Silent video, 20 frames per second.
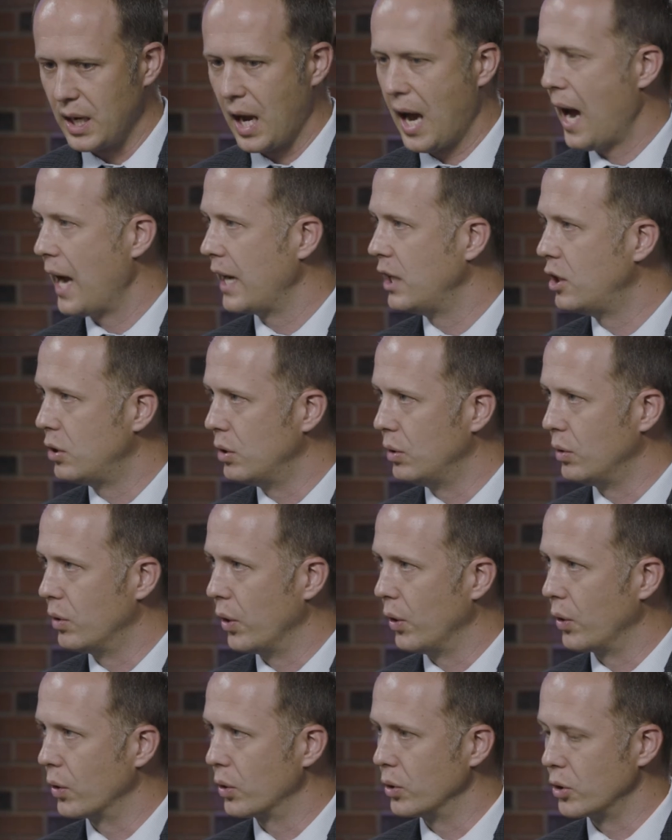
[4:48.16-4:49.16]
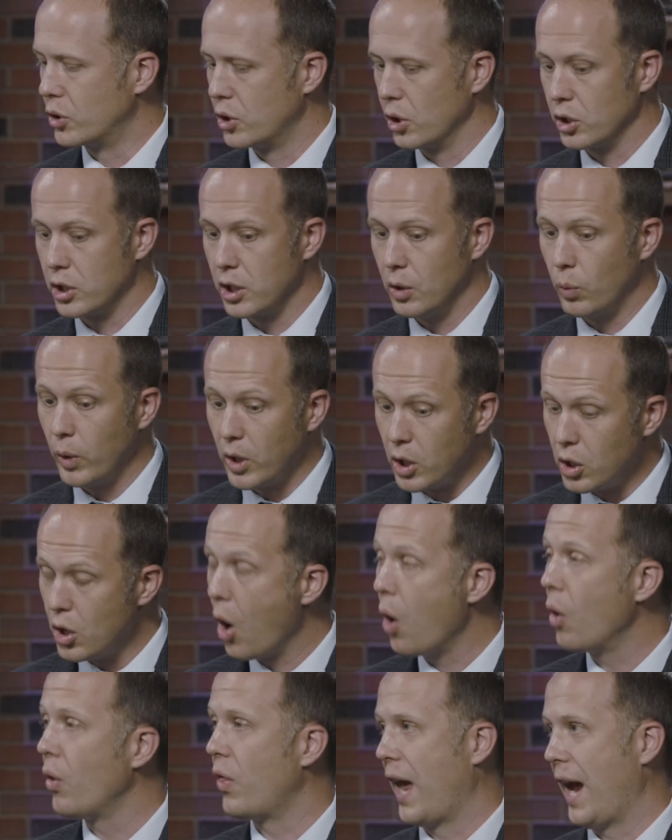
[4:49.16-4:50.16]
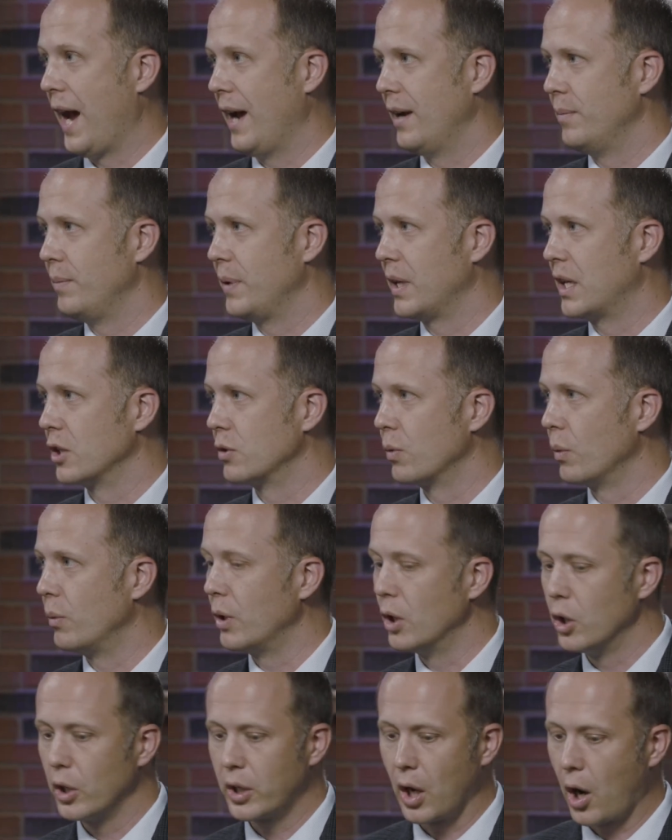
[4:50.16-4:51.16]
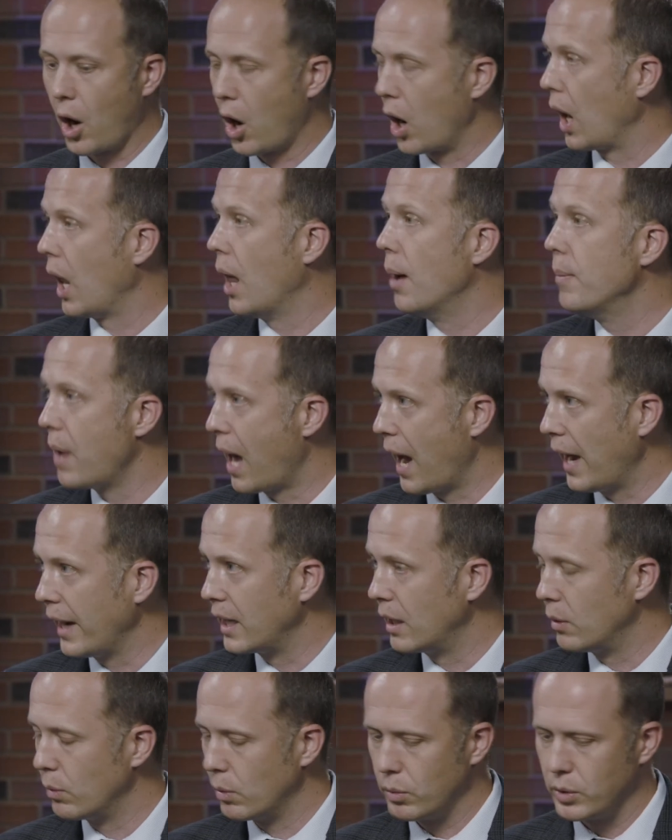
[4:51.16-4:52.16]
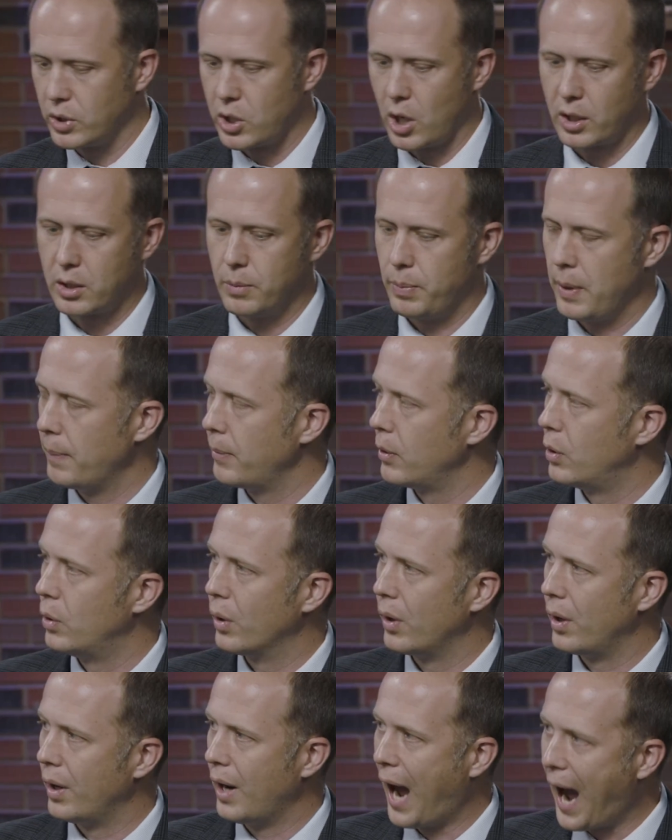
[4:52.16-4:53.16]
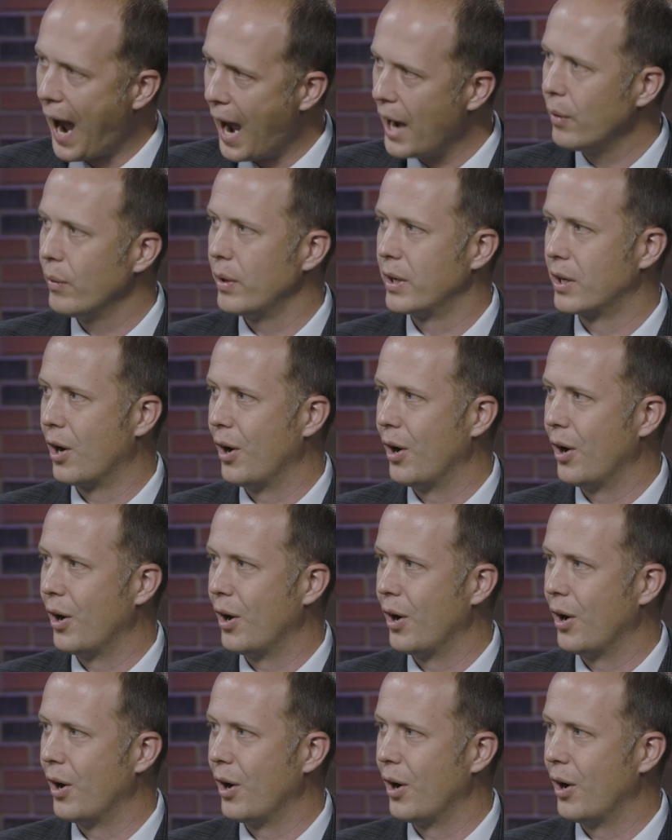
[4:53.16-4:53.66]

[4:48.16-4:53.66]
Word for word: tied to the local church, and we know that because right. when we look at our alumni and when we talk to people who are hiring